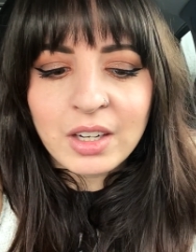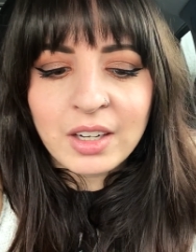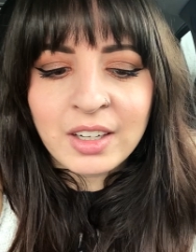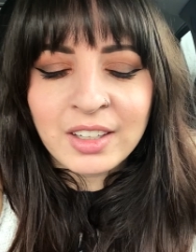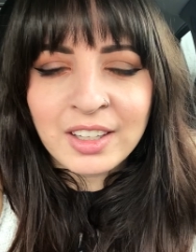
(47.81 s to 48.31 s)

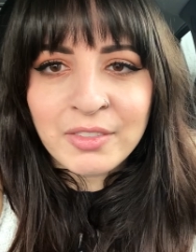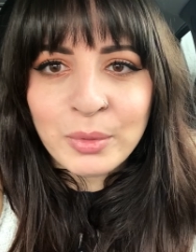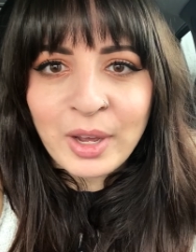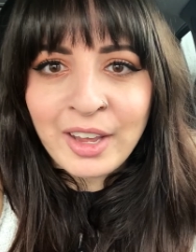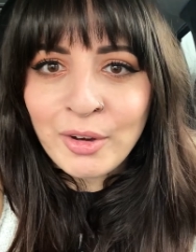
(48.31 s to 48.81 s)
a
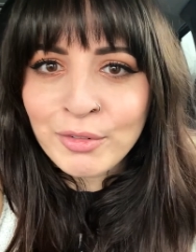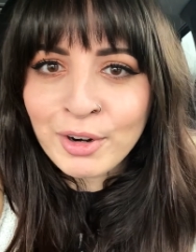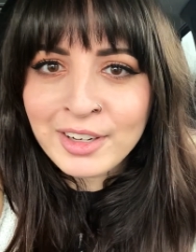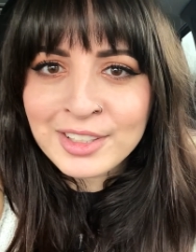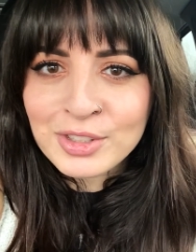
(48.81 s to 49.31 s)
giveaway over
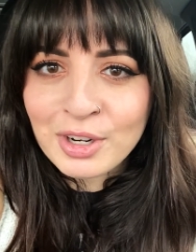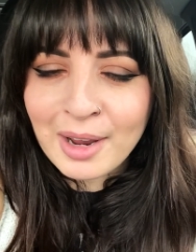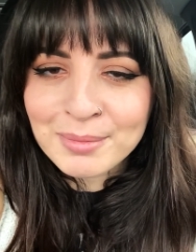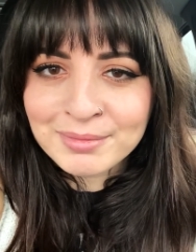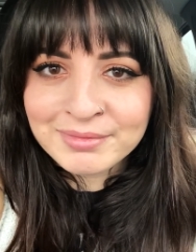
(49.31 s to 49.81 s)
on
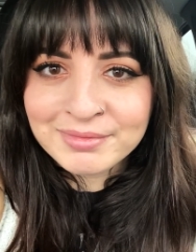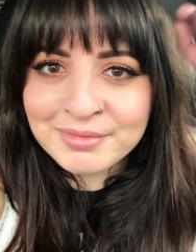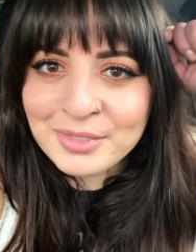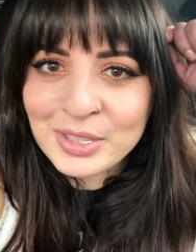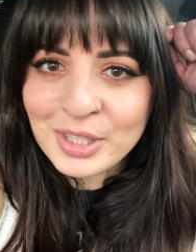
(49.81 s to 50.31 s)
Instagram.
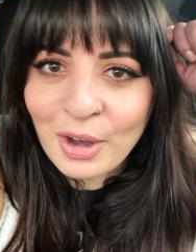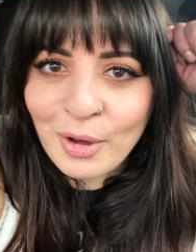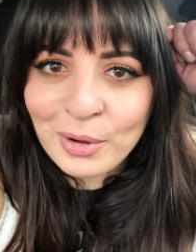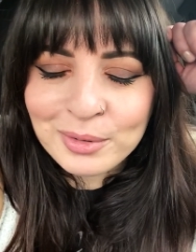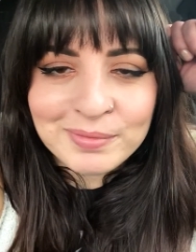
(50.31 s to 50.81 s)

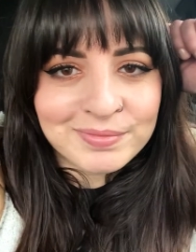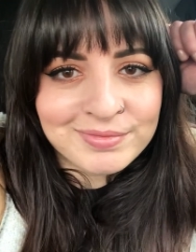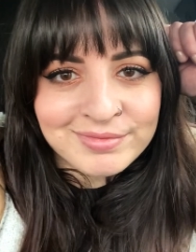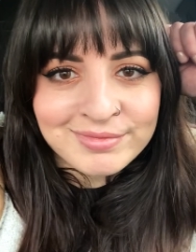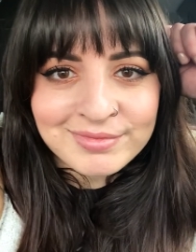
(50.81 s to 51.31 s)
So
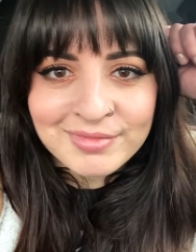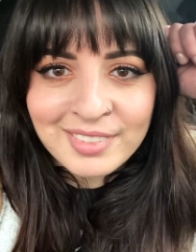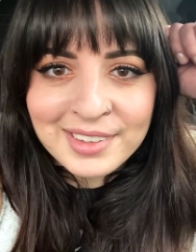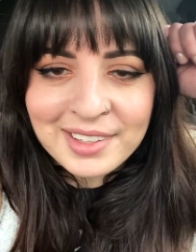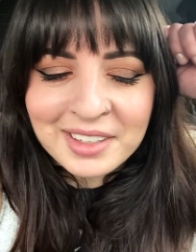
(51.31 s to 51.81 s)

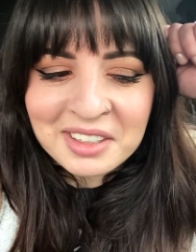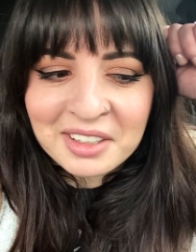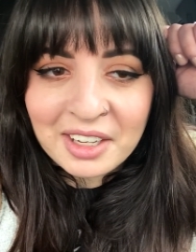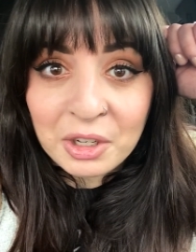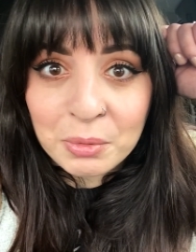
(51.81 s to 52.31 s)

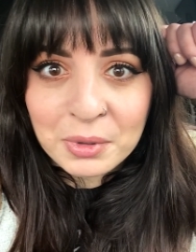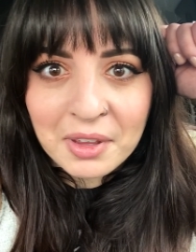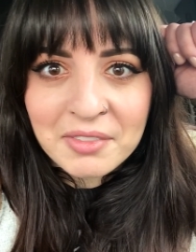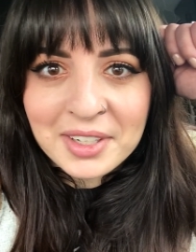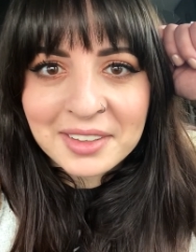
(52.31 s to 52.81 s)
I hope you
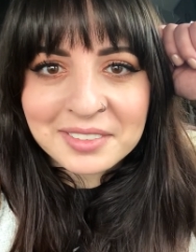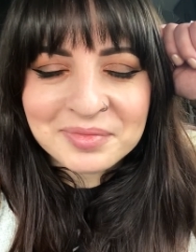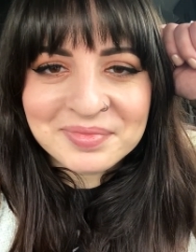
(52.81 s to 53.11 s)
love it.